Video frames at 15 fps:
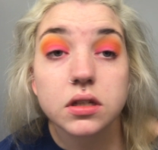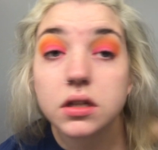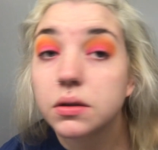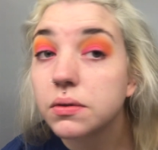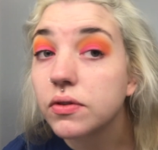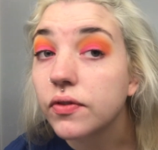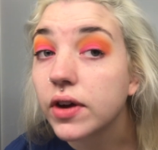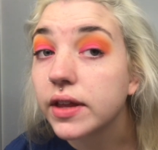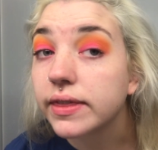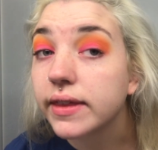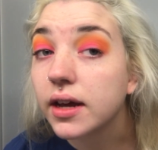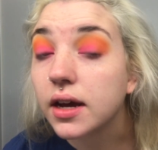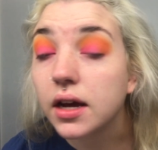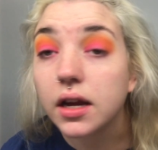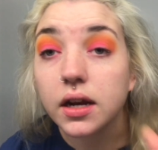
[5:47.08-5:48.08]
There, we've got
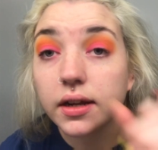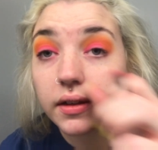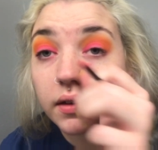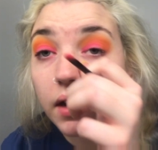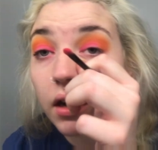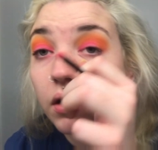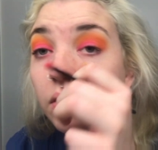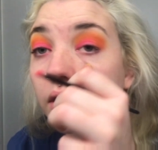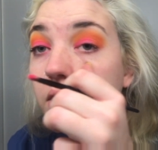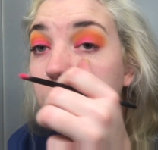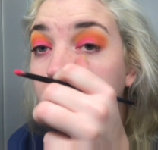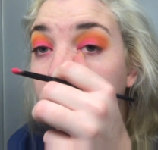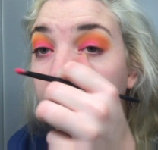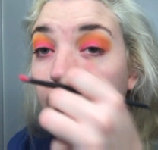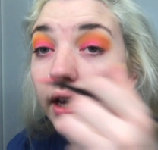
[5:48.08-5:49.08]
that. It's not quite
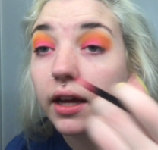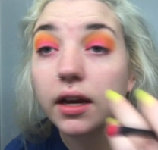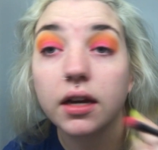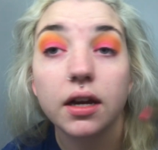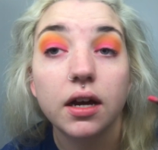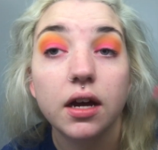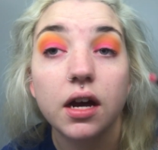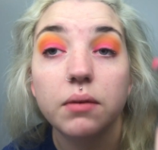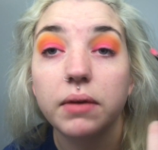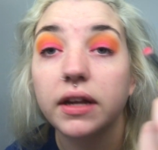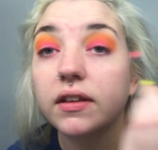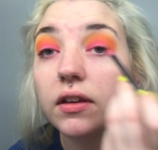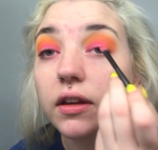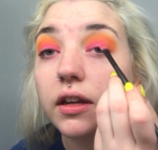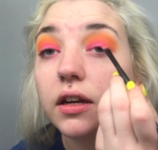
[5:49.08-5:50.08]
blended. I
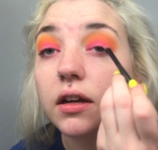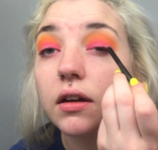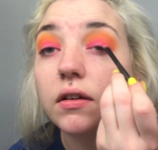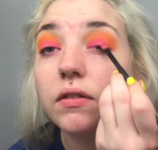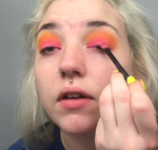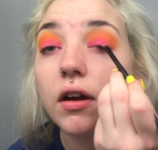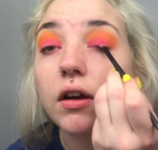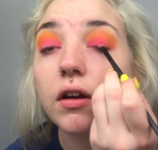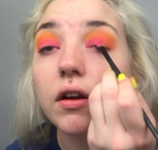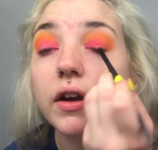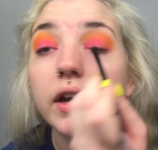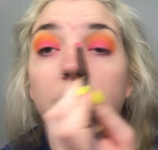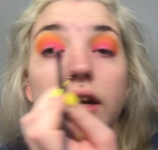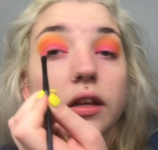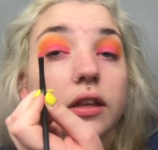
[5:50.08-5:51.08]
still need to go darker
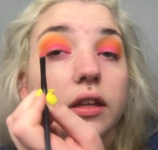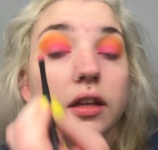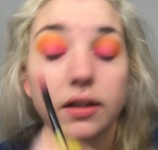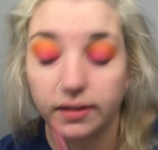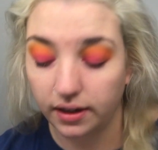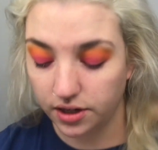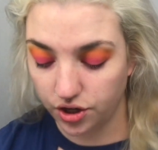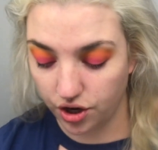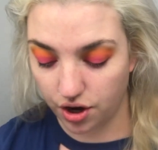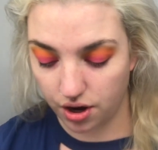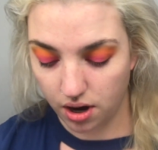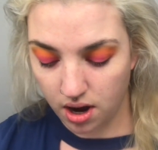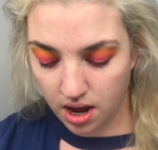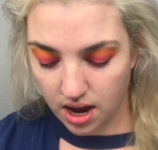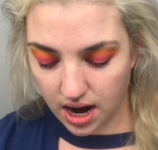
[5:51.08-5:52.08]
in the
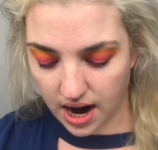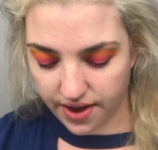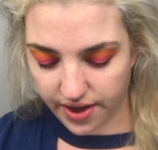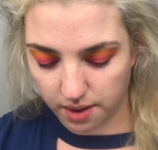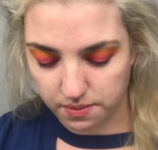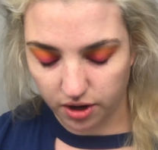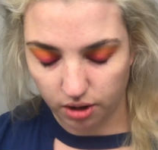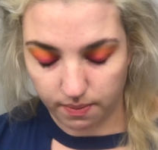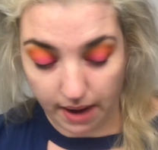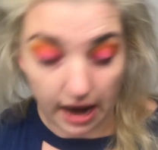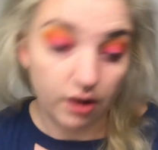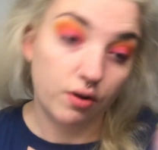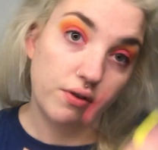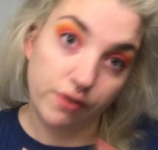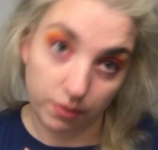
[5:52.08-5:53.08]
center, and then I'm gonna go
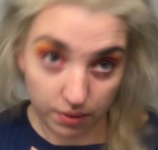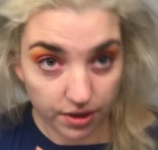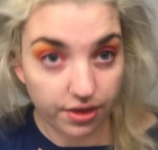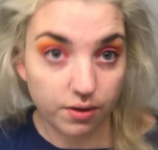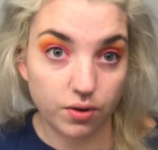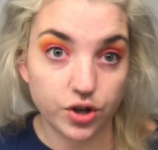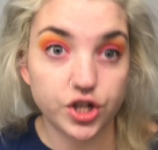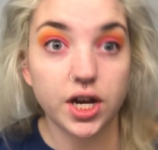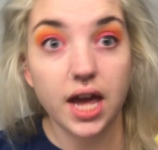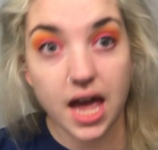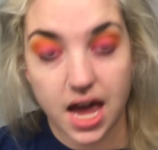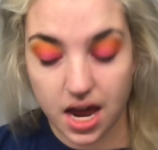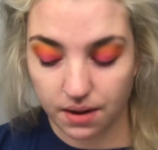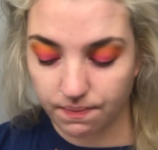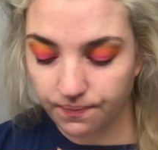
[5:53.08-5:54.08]
back over with the orange
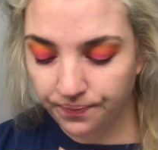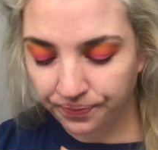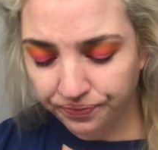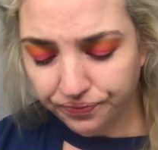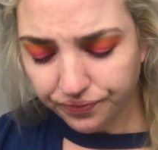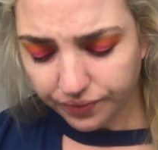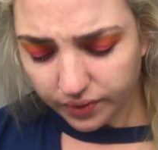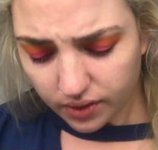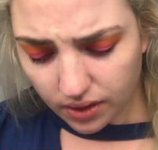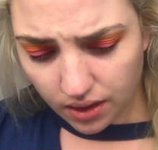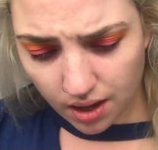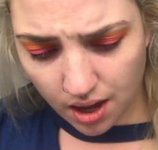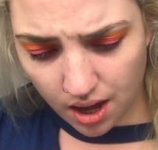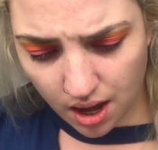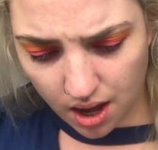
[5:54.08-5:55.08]
again,
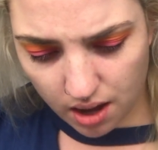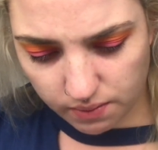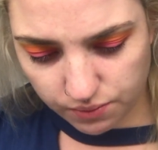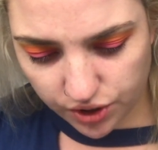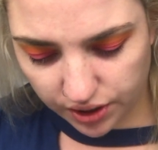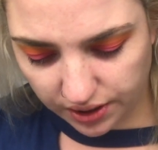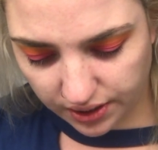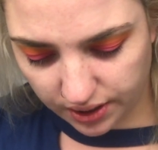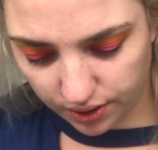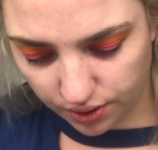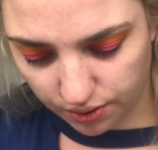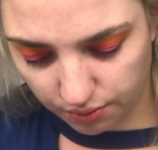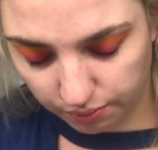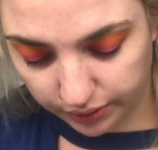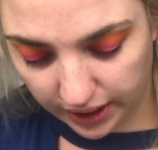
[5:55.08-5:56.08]
just
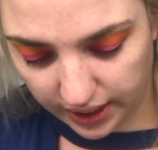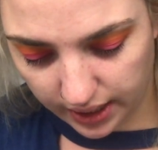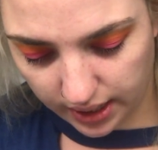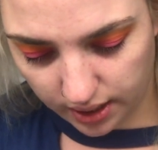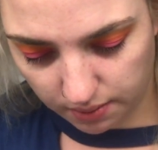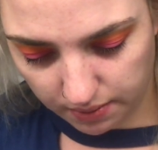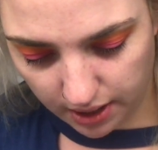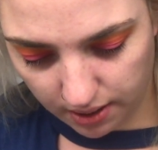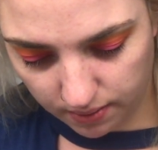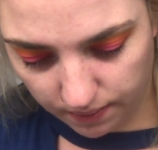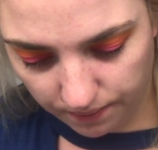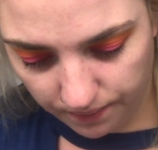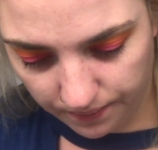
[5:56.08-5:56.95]
to blend it a bit.